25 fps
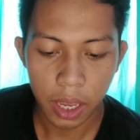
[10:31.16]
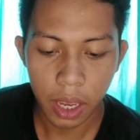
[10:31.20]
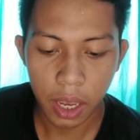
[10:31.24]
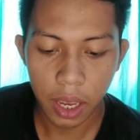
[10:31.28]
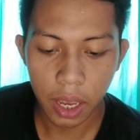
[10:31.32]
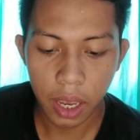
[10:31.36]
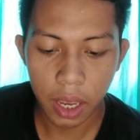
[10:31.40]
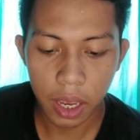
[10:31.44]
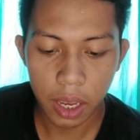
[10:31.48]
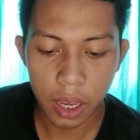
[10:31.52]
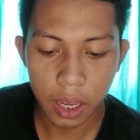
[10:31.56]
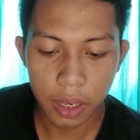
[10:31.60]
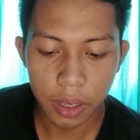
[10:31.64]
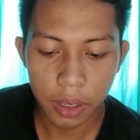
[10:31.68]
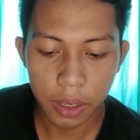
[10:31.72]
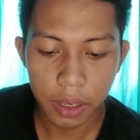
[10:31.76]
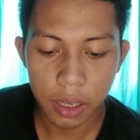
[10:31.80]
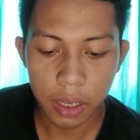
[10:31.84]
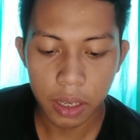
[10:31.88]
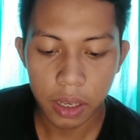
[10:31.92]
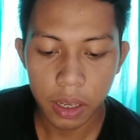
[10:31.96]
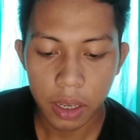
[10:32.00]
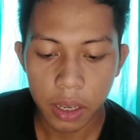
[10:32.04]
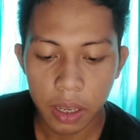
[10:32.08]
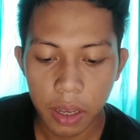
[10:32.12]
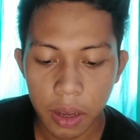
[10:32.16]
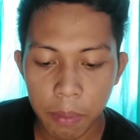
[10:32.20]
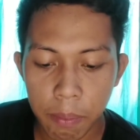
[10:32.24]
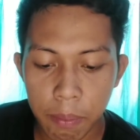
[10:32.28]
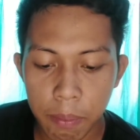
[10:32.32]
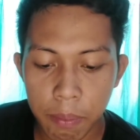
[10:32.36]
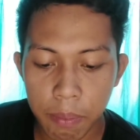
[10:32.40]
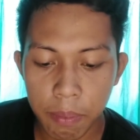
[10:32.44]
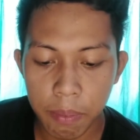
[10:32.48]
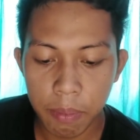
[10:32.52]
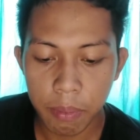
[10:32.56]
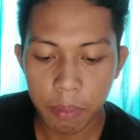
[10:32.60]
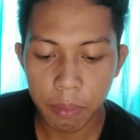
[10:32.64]
and
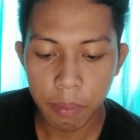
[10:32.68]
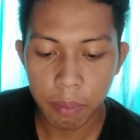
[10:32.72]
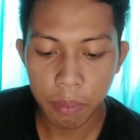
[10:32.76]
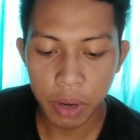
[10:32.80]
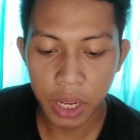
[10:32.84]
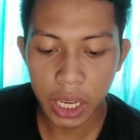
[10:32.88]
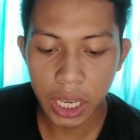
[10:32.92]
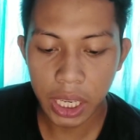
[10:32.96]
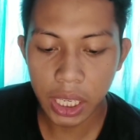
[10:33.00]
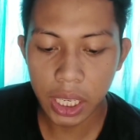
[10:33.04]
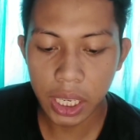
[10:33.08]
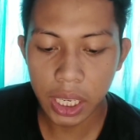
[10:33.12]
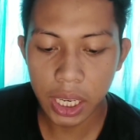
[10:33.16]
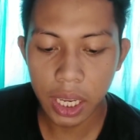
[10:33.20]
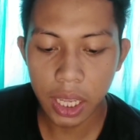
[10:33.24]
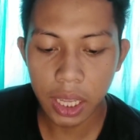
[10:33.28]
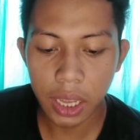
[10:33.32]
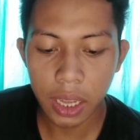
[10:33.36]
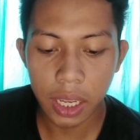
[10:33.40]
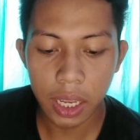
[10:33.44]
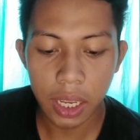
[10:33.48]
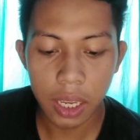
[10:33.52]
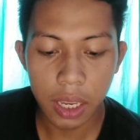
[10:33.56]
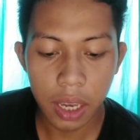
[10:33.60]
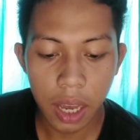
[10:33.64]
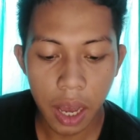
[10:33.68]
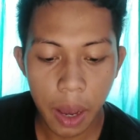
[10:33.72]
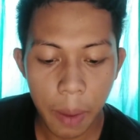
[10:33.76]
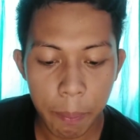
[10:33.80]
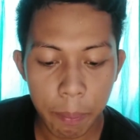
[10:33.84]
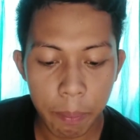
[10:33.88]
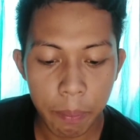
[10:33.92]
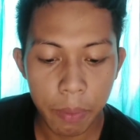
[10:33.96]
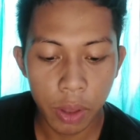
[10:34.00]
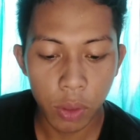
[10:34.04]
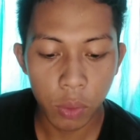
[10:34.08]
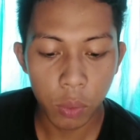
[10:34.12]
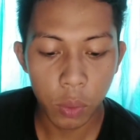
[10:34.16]
bridging the
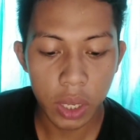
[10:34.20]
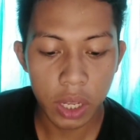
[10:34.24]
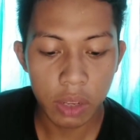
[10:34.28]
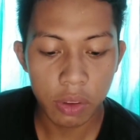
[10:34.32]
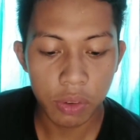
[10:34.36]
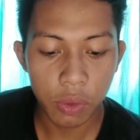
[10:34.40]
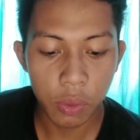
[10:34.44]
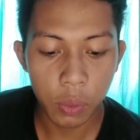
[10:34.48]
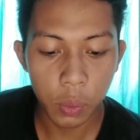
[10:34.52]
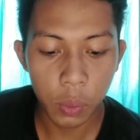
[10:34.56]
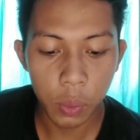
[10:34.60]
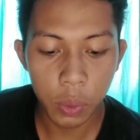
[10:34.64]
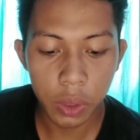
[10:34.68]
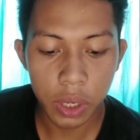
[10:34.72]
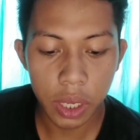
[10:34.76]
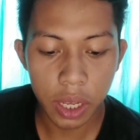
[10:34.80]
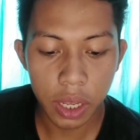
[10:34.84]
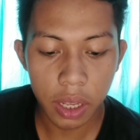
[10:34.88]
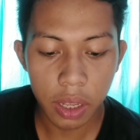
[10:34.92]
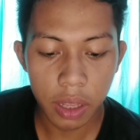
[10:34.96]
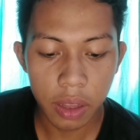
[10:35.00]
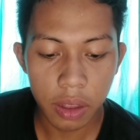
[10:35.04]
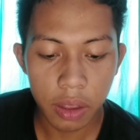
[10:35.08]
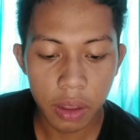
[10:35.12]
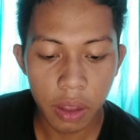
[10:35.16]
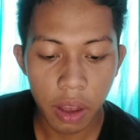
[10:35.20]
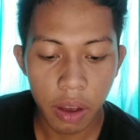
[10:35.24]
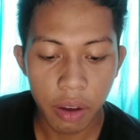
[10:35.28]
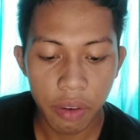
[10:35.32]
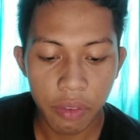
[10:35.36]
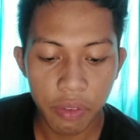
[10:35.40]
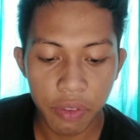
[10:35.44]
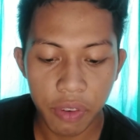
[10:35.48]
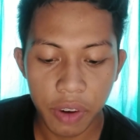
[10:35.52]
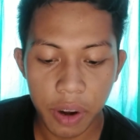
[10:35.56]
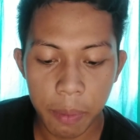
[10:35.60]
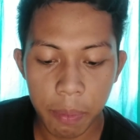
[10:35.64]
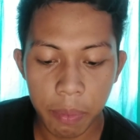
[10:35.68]
gap between students
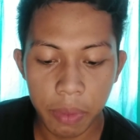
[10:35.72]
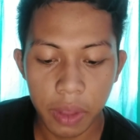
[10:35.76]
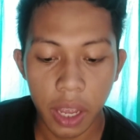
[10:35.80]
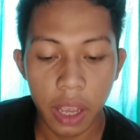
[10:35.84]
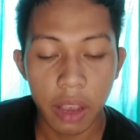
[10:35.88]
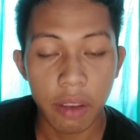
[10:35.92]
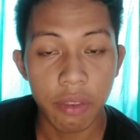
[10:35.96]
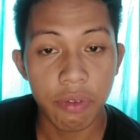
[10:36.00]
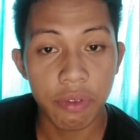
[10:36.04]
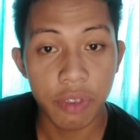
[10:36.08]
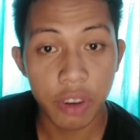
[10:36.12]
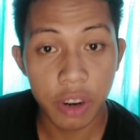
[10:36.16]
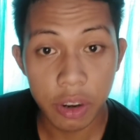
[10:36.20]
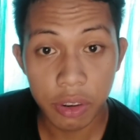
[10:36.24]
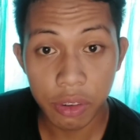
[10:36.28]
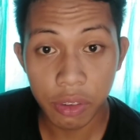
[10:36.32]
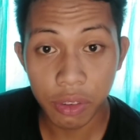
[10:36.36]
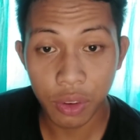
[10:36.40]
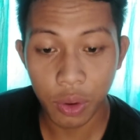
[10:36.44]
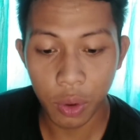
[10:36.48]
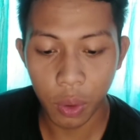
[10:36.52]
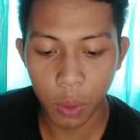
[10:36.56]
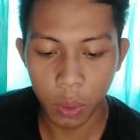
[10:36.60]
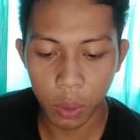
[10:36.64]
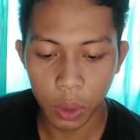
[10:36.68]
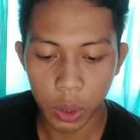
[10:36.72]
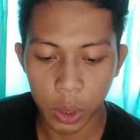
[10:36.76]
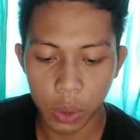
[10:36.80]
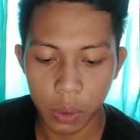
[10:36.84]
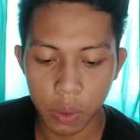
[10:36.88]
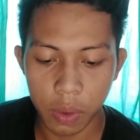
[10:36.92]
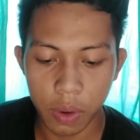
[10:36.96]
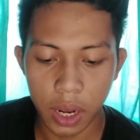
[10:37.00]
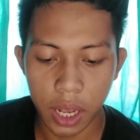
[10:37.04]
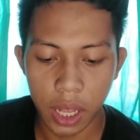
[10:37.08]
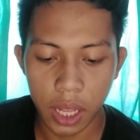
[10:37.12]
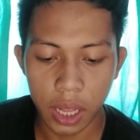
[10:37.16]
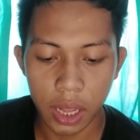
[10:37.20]
from diverse
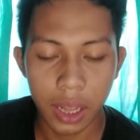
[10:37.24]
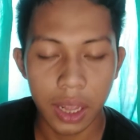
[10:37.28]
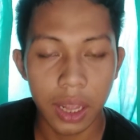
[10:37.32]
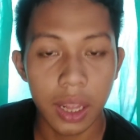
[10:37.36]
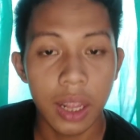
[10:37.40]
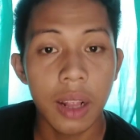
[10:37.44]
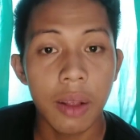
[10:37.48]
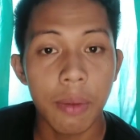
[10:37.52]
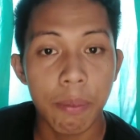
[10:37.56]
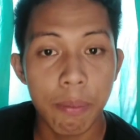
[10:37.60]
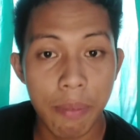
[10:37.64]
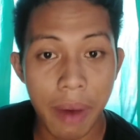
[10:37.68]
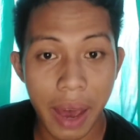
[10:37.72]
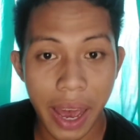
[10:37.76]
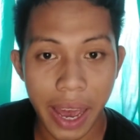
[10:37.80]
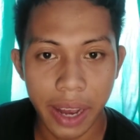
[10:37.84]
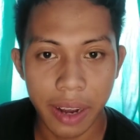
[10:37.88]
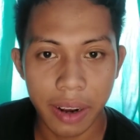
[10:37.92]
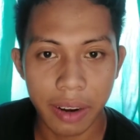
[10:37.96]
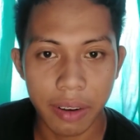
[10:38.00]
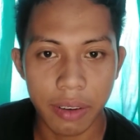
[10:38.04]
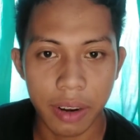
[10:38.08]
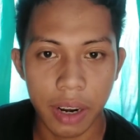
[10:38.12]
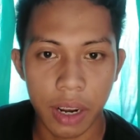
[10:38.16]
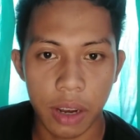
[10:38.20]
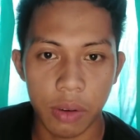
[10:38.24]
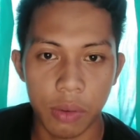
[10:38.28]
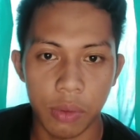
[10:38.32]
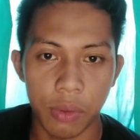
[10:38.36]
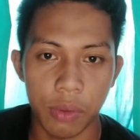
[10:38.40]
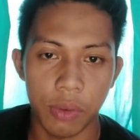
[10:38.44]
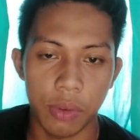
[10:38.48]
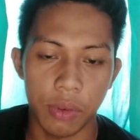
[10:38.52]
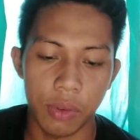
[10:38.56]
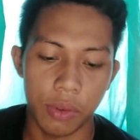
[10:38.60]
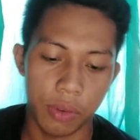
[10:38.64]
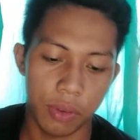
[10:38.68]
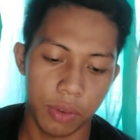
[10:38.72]
cultural
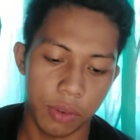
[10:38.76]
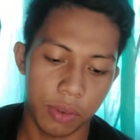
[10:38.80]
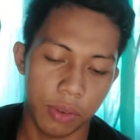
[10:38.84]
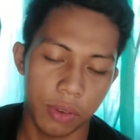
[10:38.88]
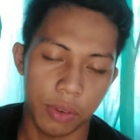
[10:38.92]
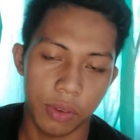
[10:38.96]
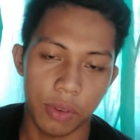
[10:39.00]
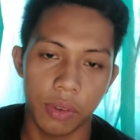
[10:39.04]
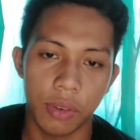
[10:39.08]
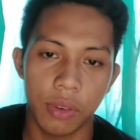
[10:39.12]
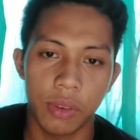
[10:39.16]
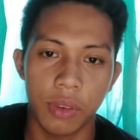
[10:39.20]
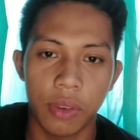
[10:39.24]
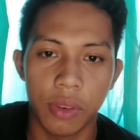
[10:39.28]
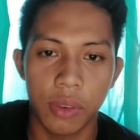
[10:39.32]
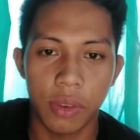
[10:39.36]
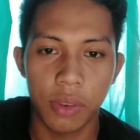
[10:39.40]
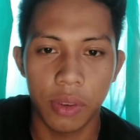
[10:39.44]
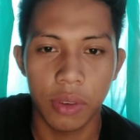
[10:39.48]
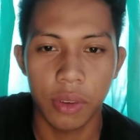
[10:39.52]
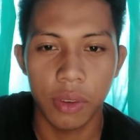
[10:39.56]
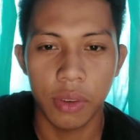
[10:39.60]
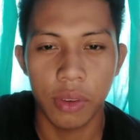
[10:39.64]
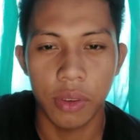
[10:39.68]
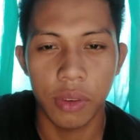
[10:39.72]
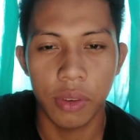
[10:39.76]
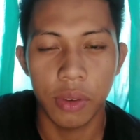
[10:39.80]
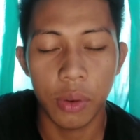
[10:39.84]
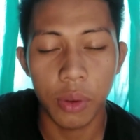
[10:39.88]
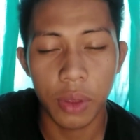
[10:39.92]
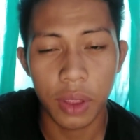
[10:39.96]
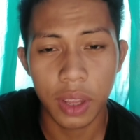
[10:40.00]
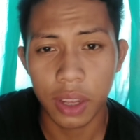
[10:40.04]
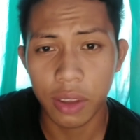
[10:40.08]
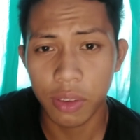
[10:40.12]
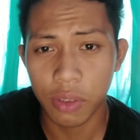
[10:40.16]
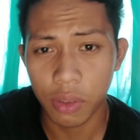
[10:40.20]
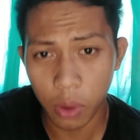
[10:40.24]
backgrounds. So
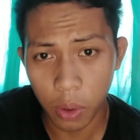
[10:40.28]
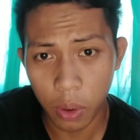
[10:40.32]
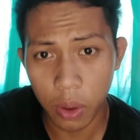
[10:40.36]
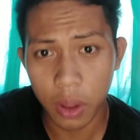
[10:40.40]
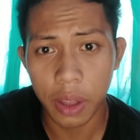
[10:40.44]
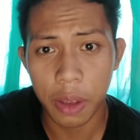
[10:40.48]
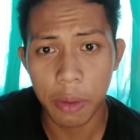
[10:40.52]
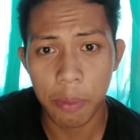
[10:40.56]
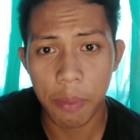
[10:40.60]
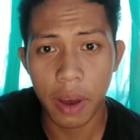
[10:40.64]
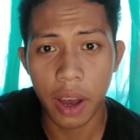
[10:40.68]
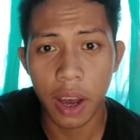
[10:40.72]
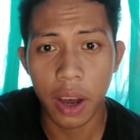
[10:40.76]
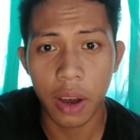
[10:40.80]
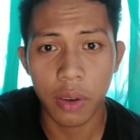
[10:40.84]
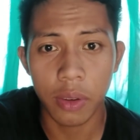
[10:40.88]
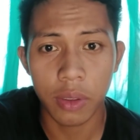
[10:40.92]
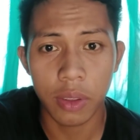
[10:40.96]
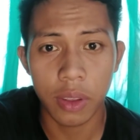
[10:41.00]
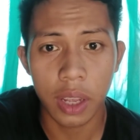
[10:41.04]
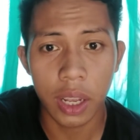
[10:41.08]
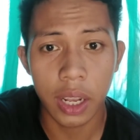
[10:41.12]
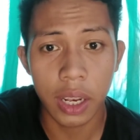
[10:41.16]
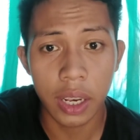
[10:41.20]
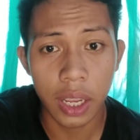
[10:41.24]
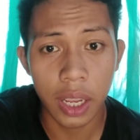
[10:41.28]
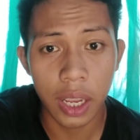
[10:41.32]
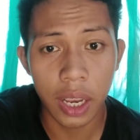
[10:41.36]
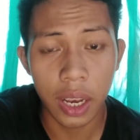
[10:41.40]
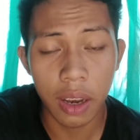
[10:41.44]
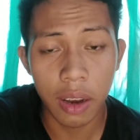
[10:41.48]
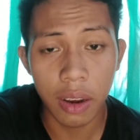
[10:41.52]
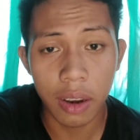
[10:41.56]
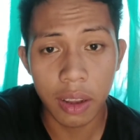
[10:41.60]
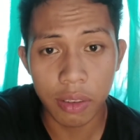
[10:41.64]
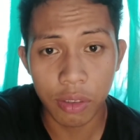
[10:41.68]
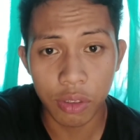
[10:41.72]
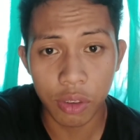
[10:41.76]
that's all about the
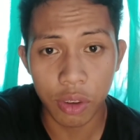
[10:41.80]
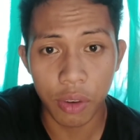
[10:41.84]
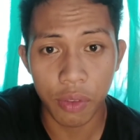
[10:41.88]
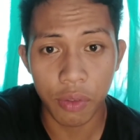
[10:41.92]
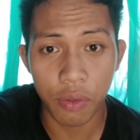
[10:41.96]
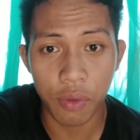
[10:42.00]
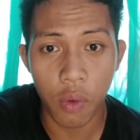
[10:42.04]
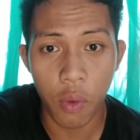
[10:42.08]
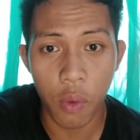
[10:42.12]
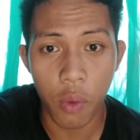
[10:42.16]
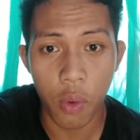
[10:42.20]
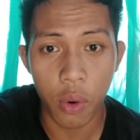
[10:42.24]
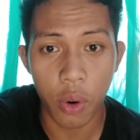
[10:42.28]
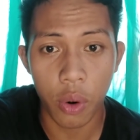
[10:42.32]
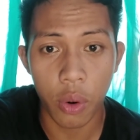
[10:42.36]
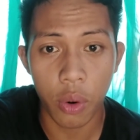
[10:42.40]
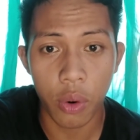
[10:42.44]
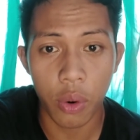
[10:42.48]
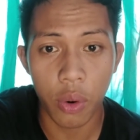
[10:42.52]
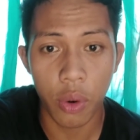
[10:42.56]
lesson 4.